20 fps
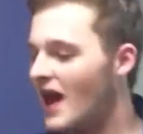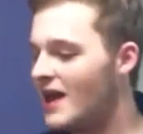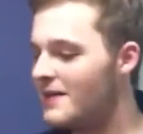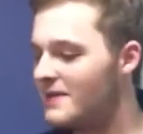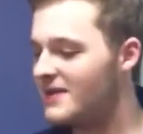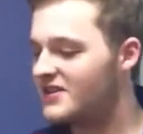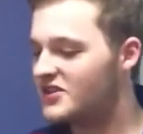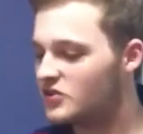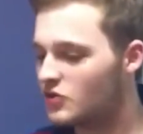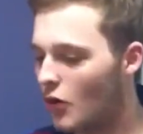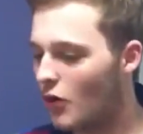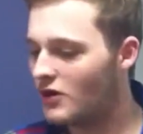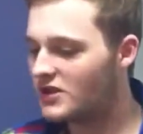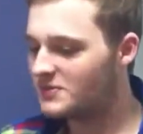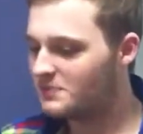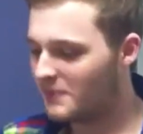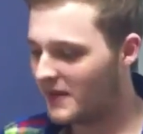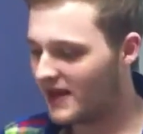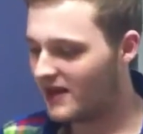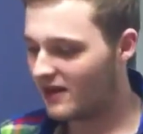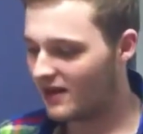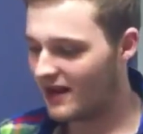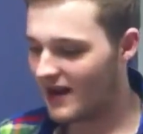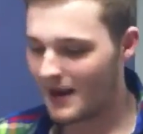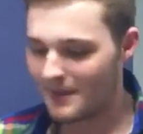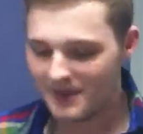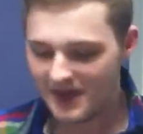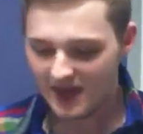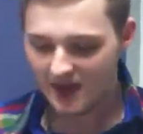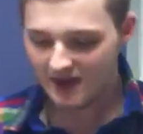name is George Beadle and
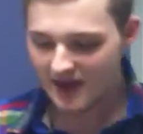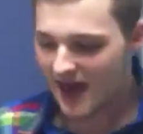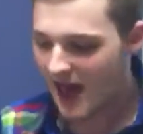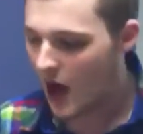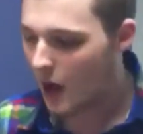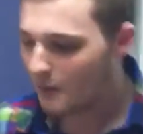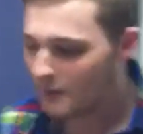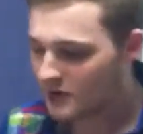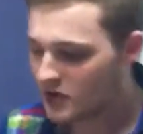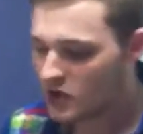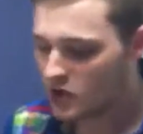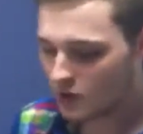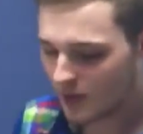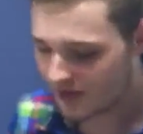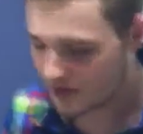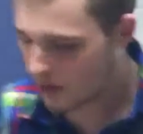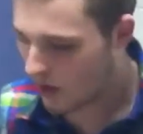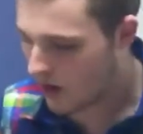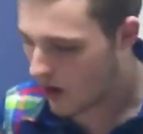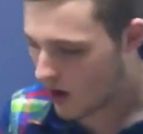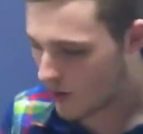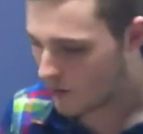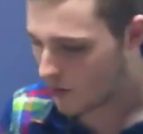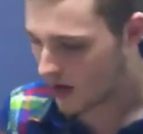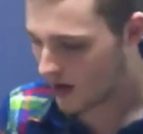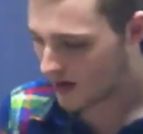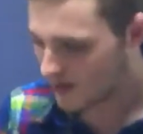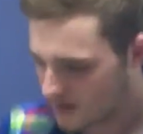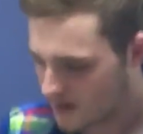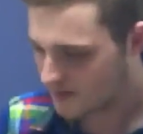I'm here to help you with your
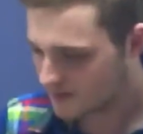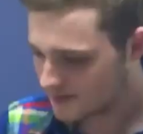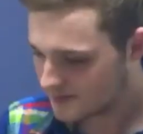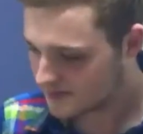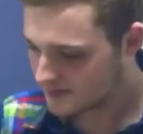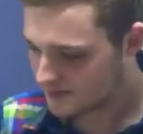homework.